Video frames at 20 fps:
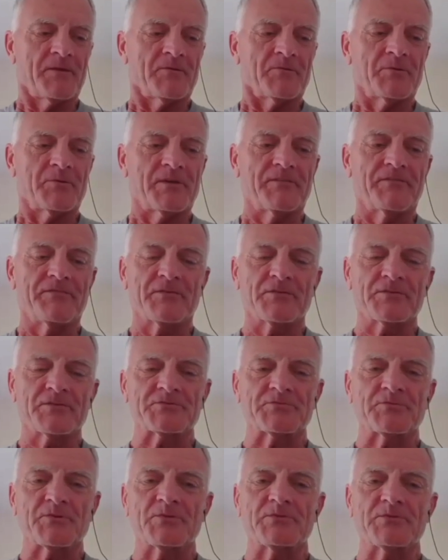We
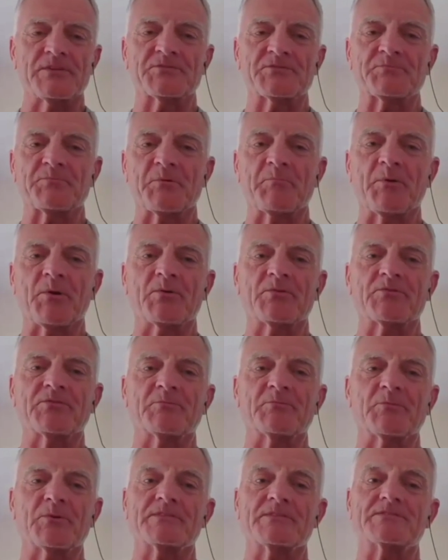first wrote this proposal
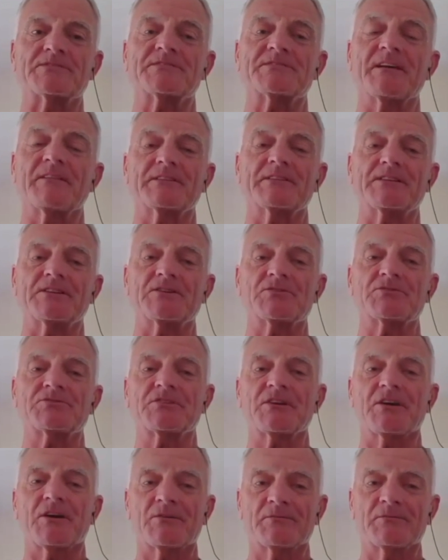more than 7 years
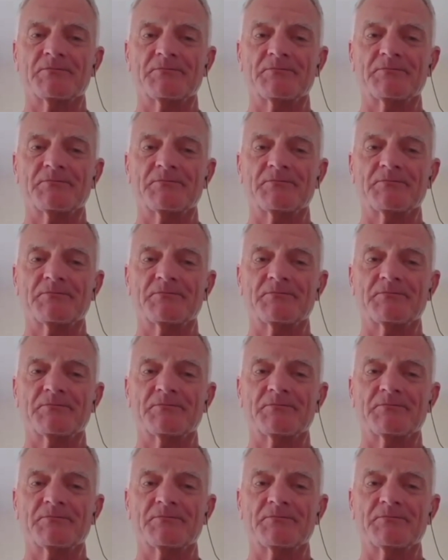ago.